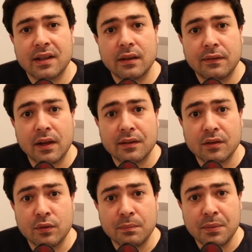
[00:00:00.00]
device
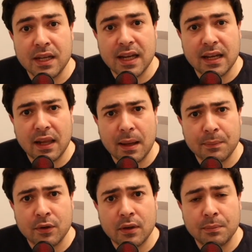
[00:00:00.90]
could be a
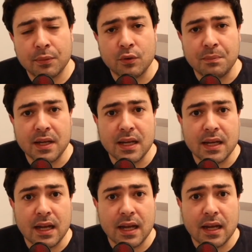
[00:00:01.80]
laptop, could
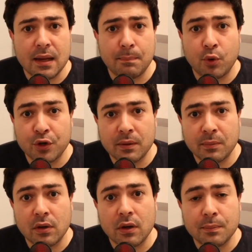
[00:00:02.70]
be a
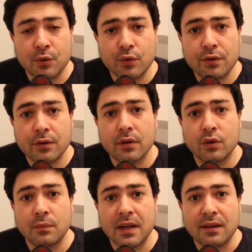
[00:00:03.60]
portable computer,
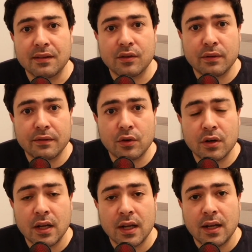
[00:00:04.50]
could be a
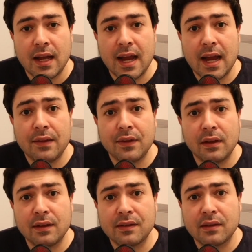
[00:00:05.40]
server, and the
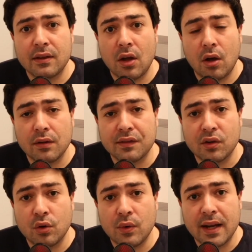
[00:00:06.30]
list
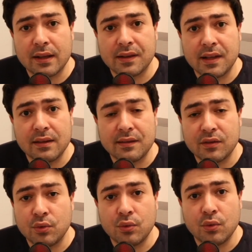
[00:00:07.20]
also extends
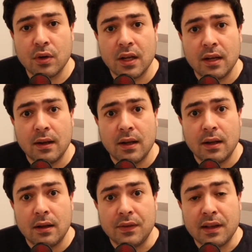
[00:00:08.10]
to,
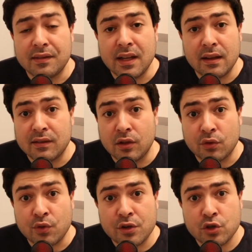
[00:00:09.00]
these days,
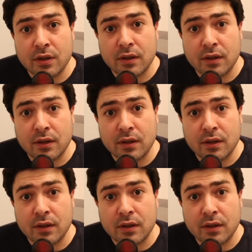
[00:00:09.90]
non-traditional